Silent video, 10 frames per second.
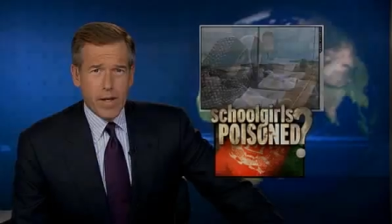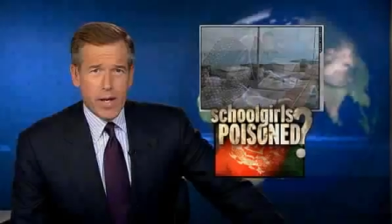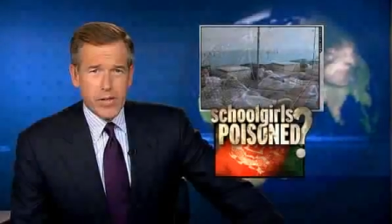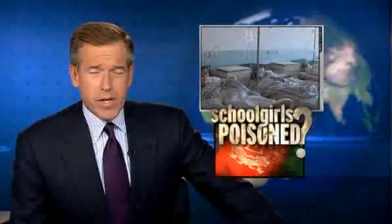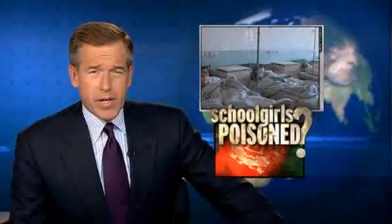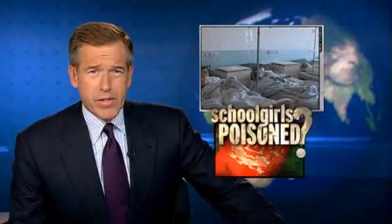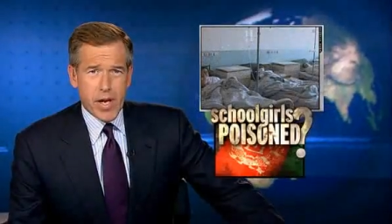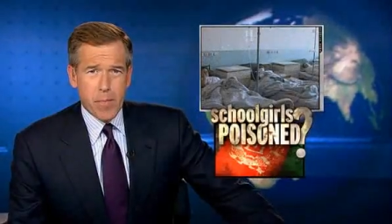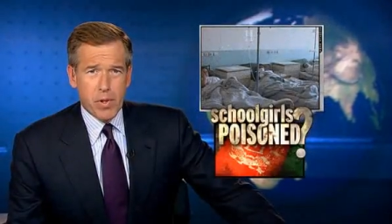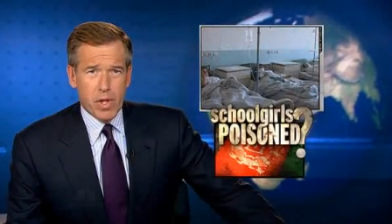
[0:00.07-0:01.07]
It's an
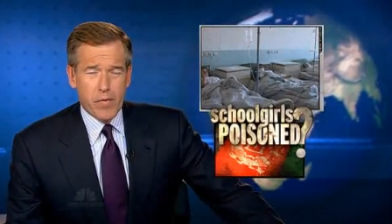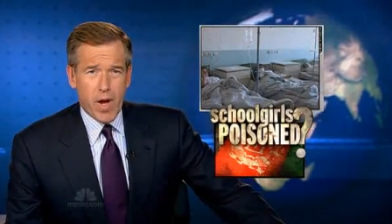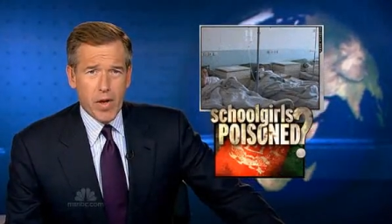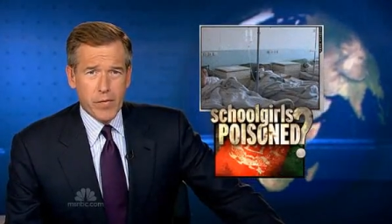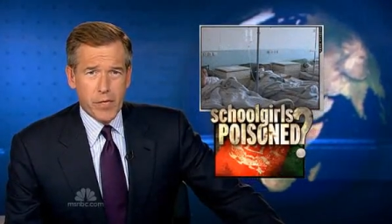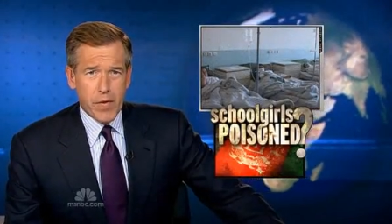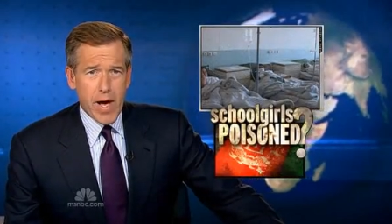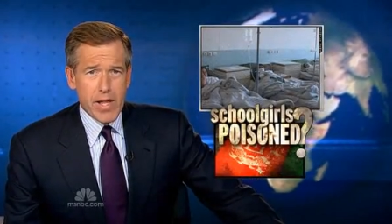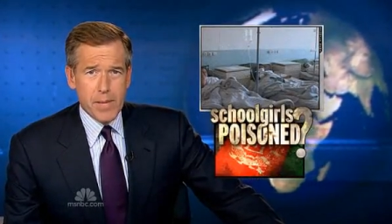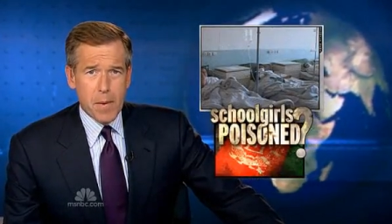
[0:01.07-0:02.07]
example of
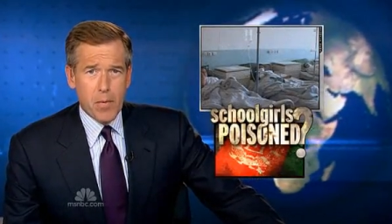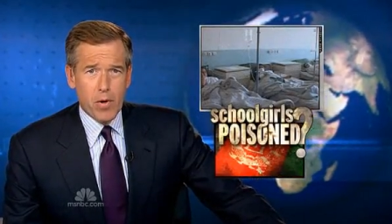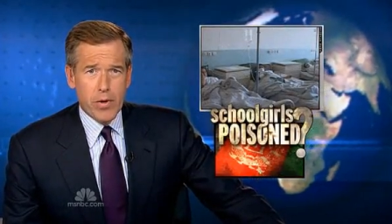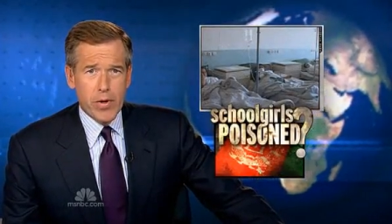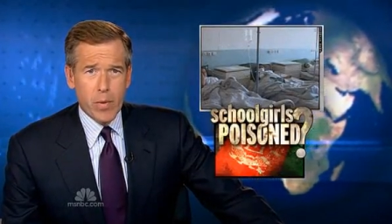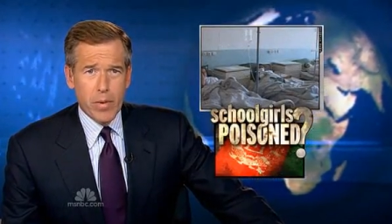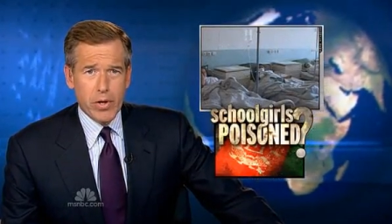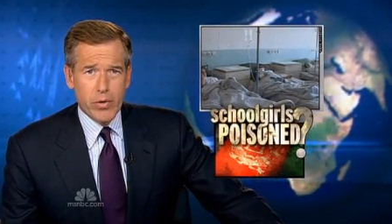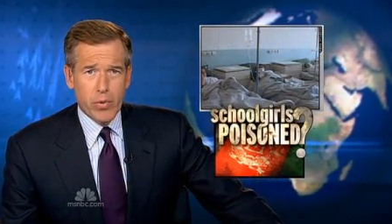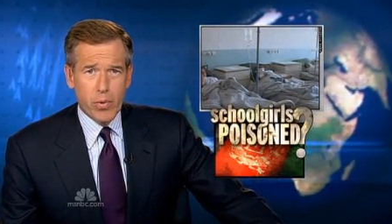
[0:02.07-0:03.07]
unfathomable
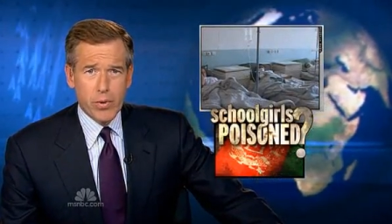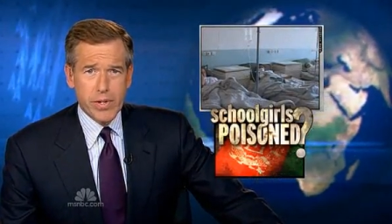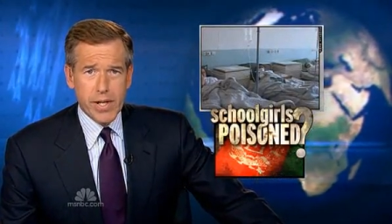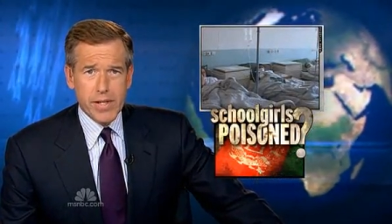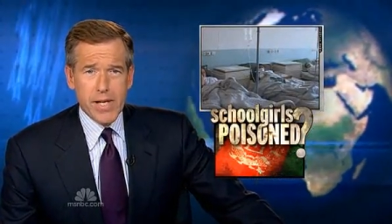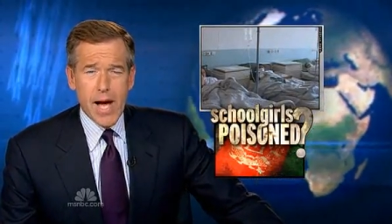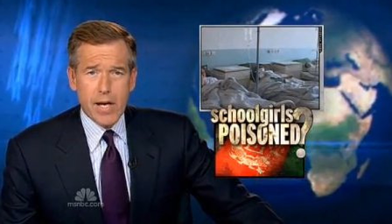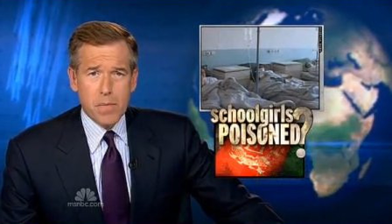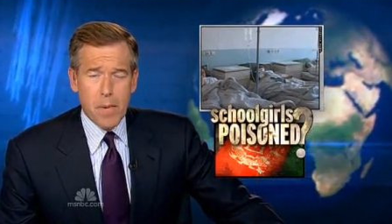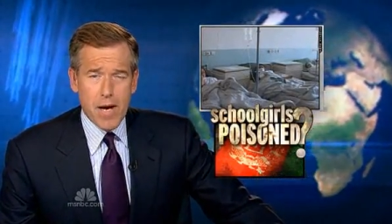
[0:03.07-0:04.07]
human cruelty.
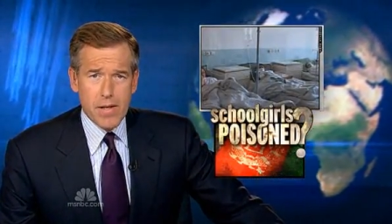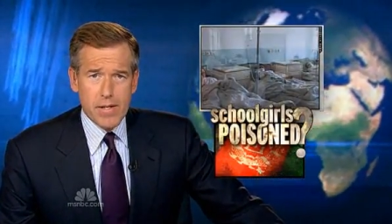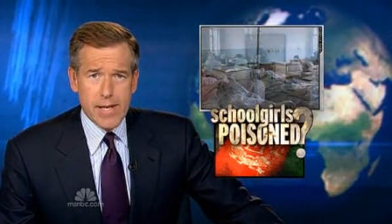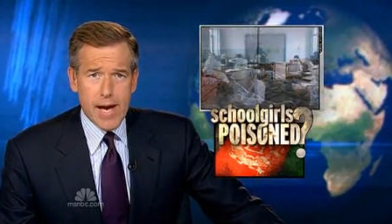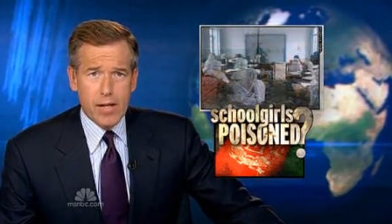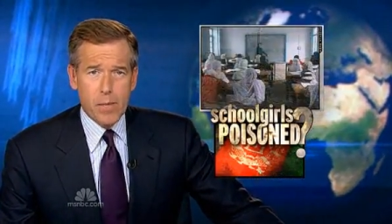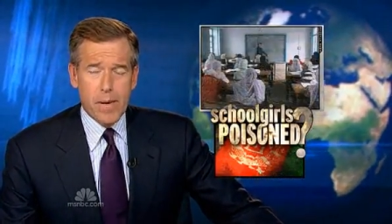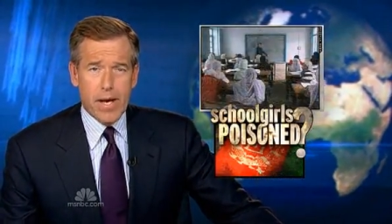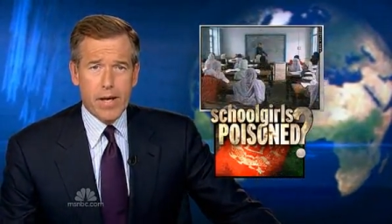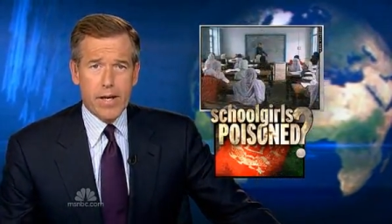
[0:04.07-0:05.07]
Attacks by the
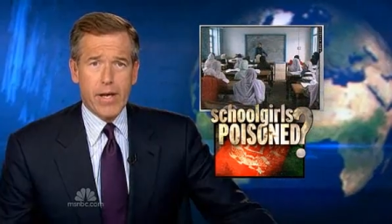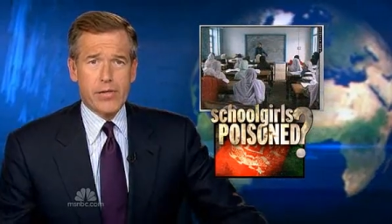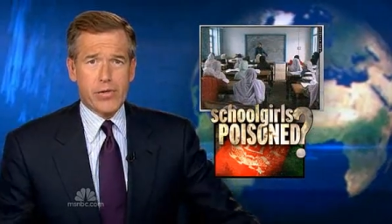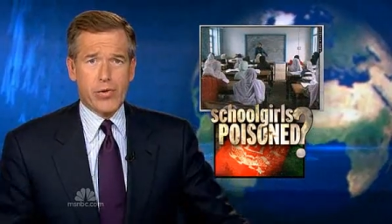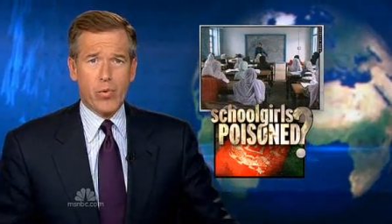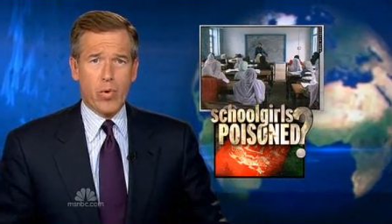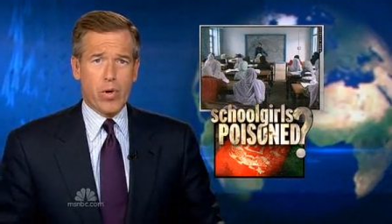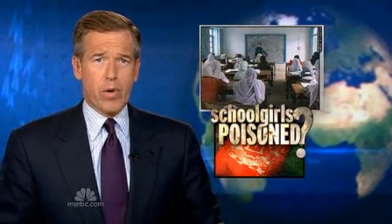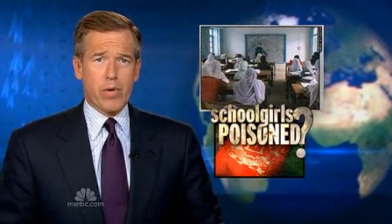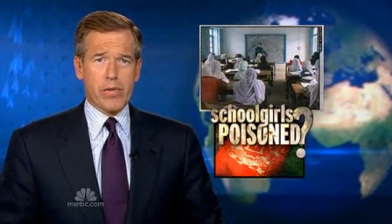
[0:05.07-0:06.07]
Taliban against
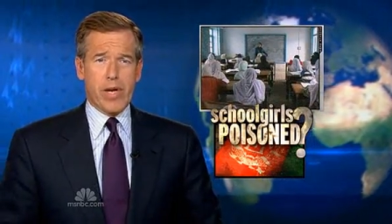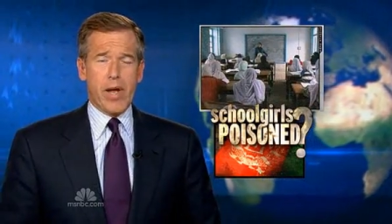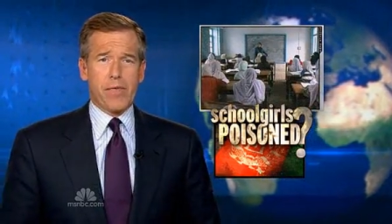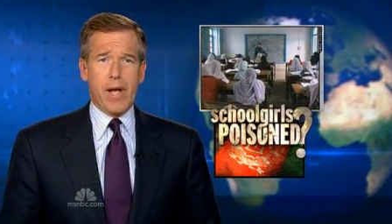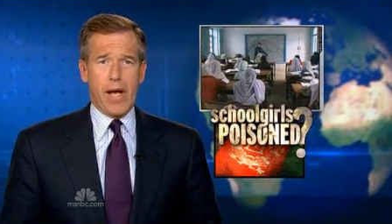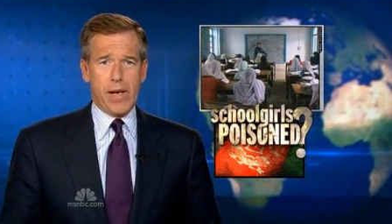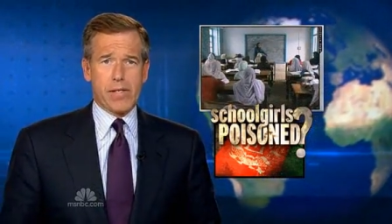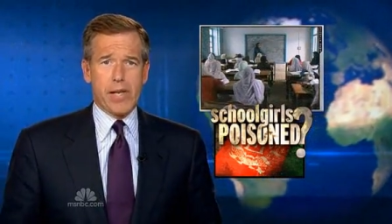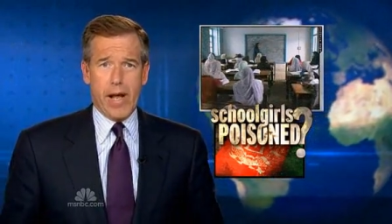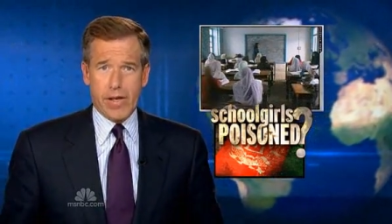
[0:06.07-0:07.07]
schoolgirls in
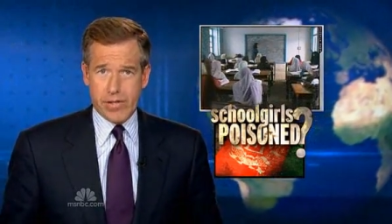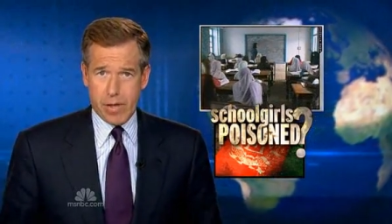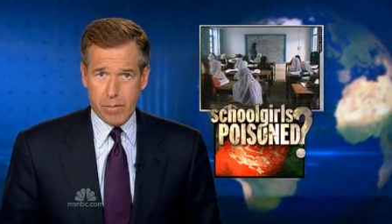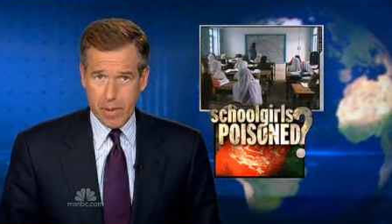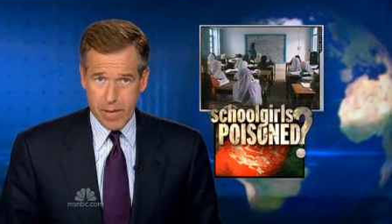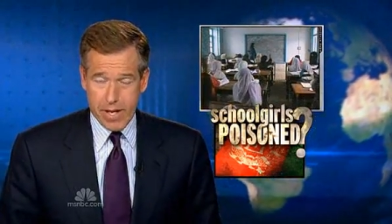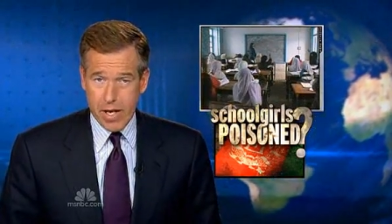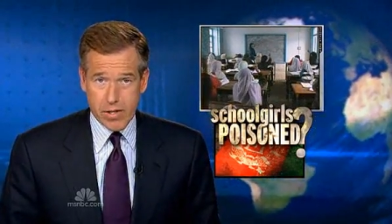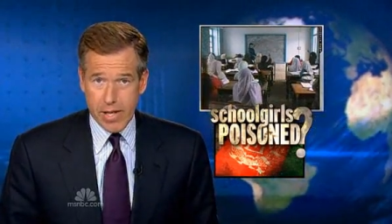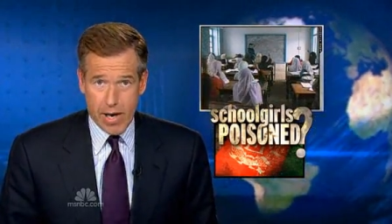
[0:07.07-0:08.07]
Afghanistan simply
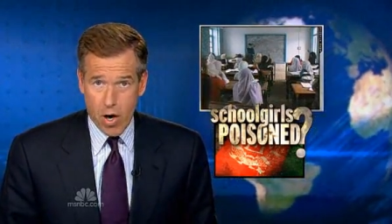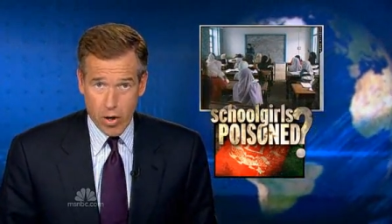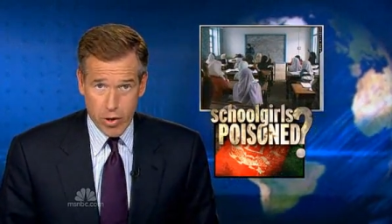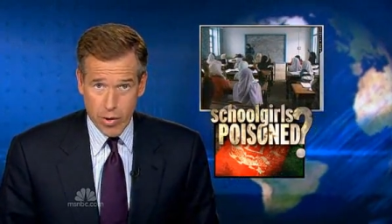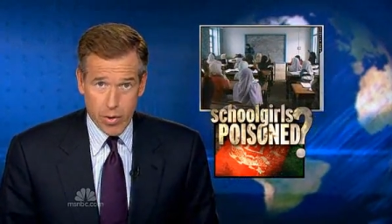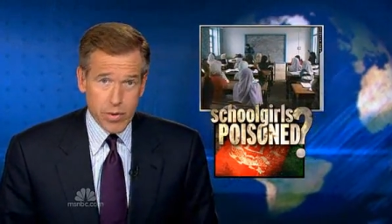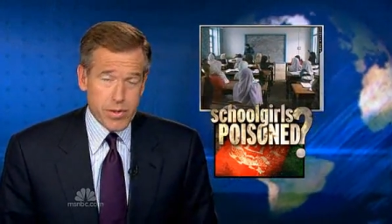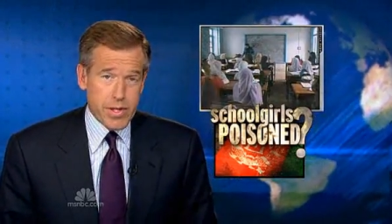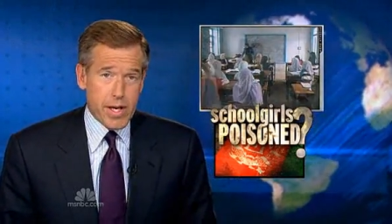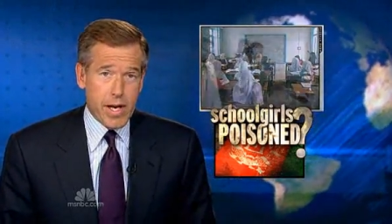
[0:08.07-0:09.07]
because they are girls
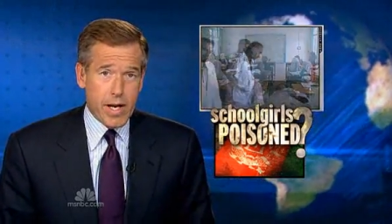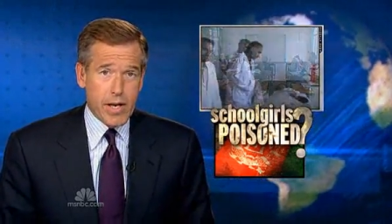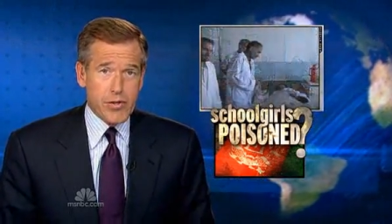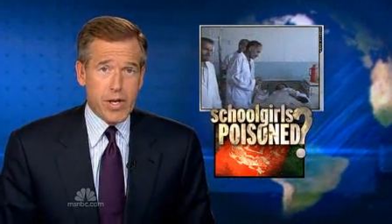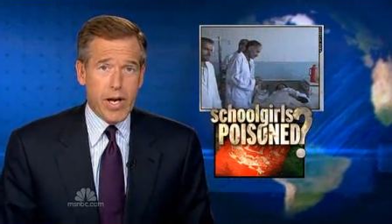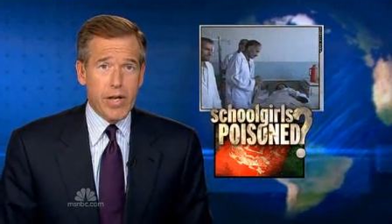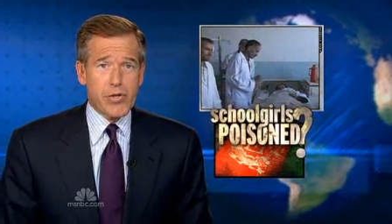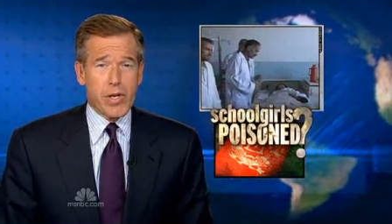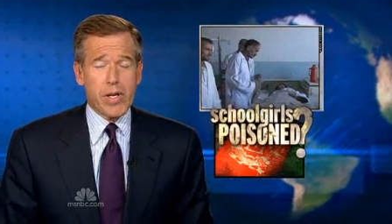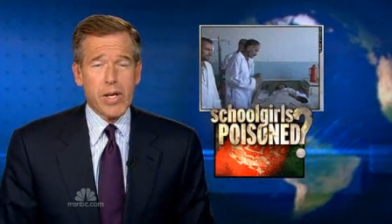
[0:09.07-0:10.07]
seeking an
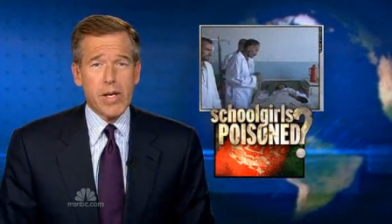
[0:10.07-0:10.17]
education.